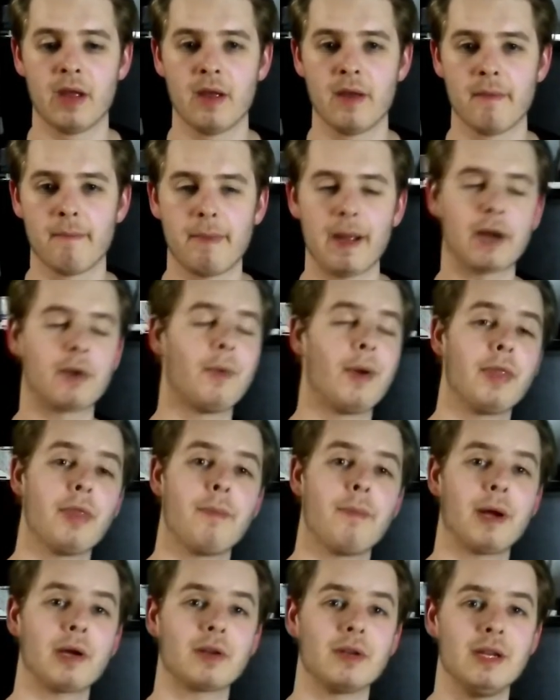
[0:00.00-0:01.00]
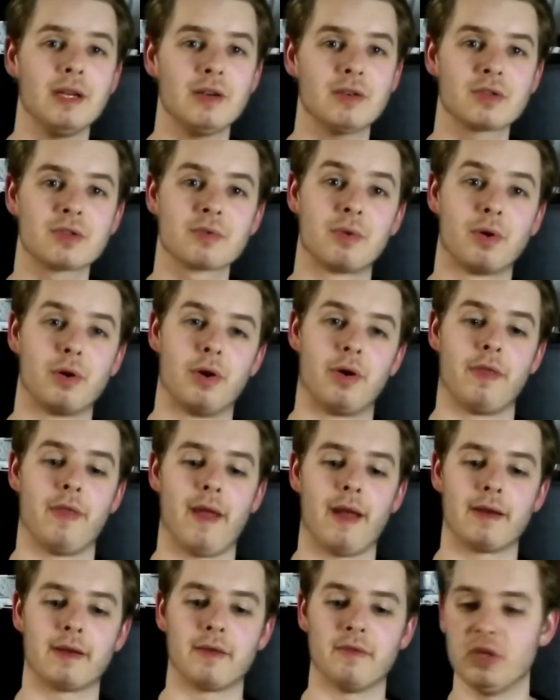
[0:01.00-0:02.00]
Back when the Buccaneers were in that
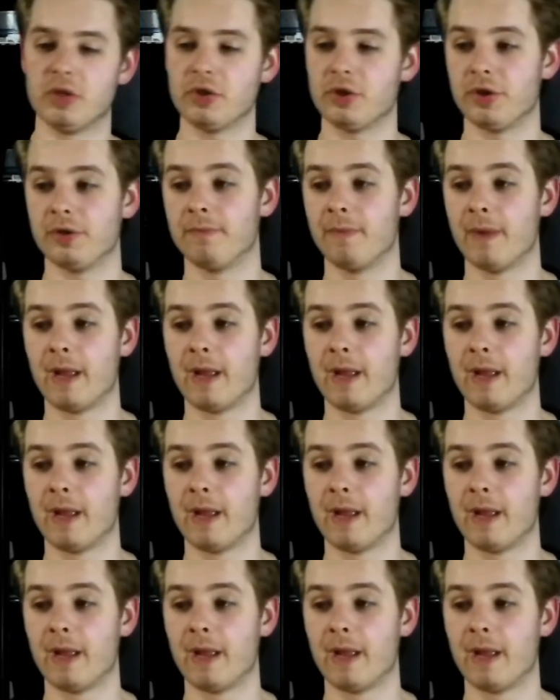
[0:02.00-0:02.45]
division.